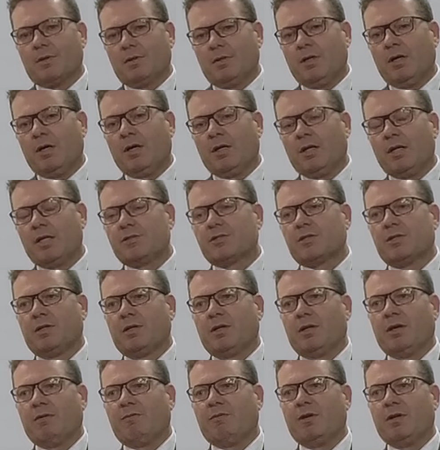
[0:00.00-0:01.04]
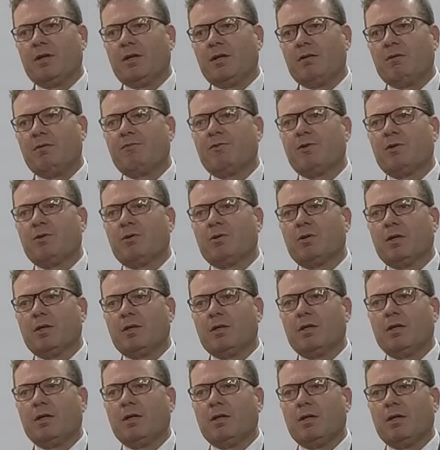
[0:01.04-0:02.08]
Yeah, that's clearly evident. And if you look at
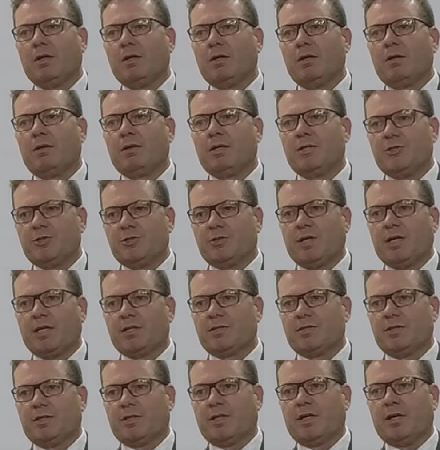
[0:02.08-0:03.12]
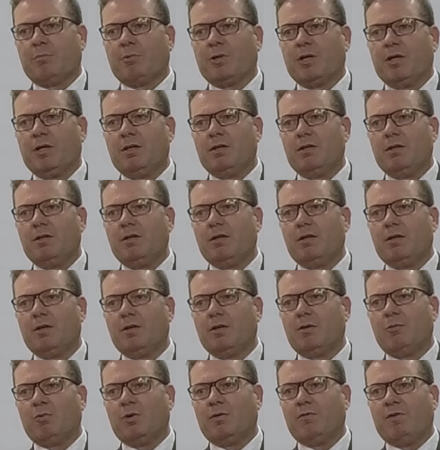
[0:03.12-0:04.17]
these trucks that are coming
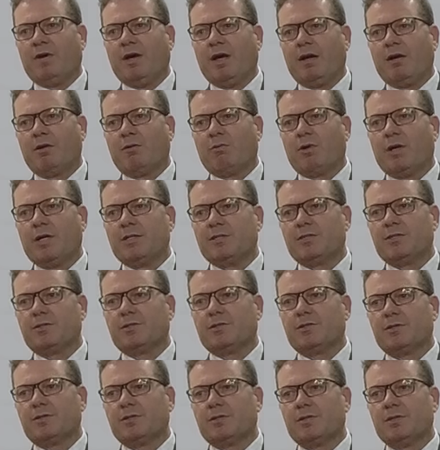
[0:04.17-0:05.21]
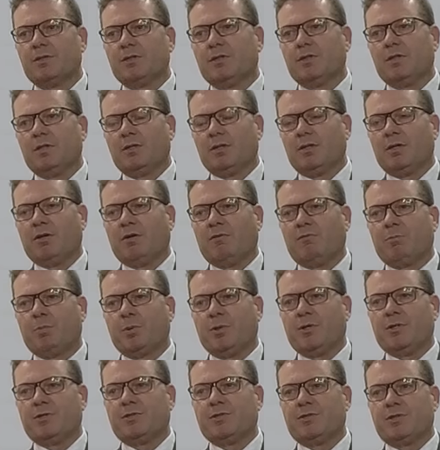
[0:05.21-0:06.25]
in, we've had arrests of
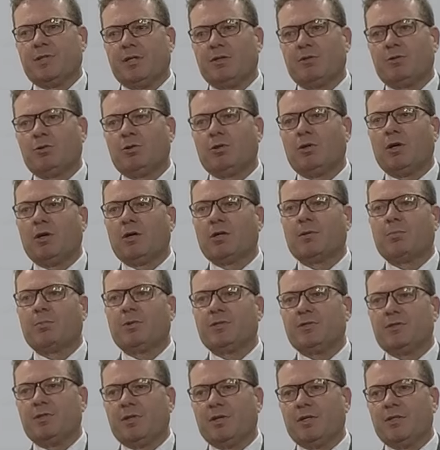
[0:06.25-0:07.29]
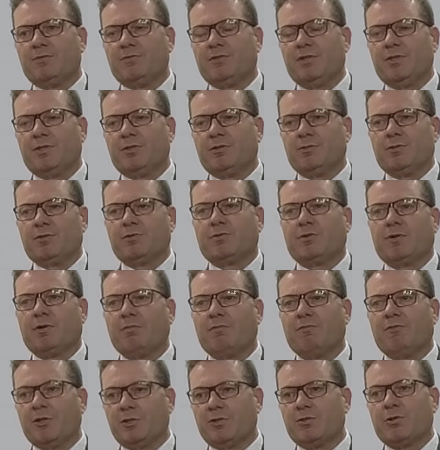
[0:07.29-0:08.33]
persons and or occupants in those vehicles from
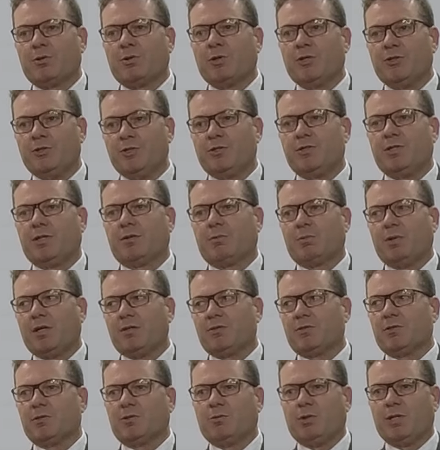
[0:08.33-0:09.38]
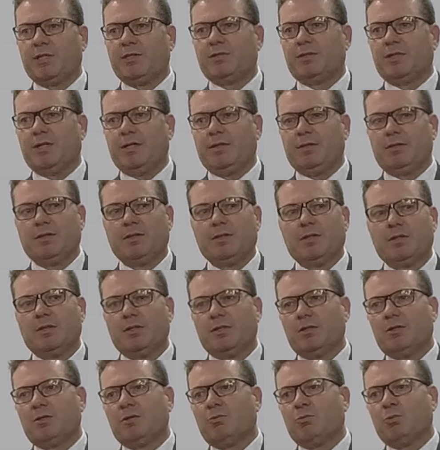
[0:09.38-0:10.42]
Victoria, New South Wales and Queensland,
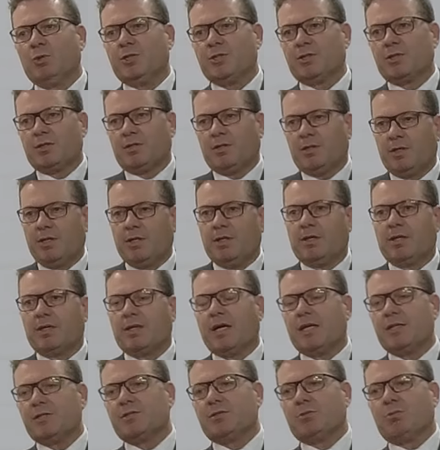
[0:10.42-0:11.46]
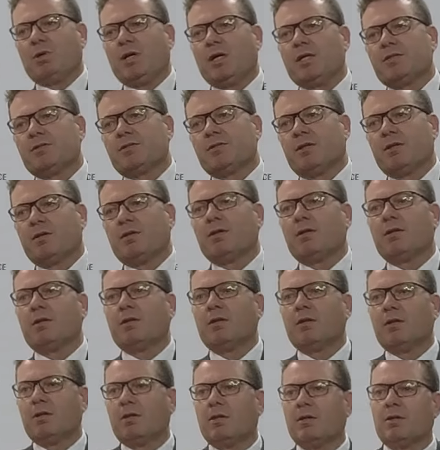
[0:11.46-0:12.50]
which clearly indicates to us that
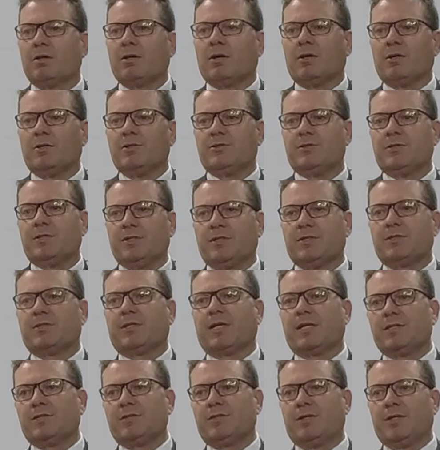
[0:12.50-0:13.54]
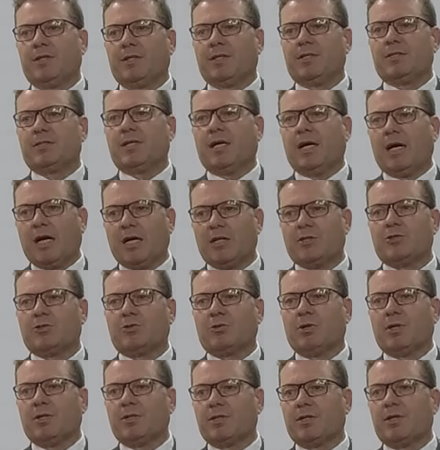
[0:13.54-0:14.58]
those interstate syndicates are
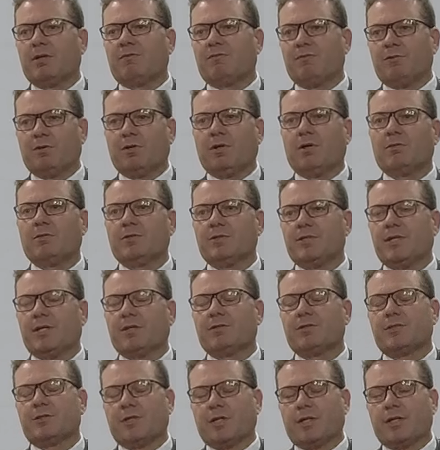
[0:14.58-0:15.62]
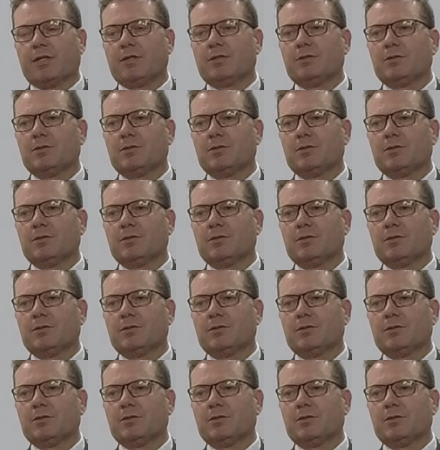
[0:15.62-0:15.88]
trying to get a foothold in South Australia.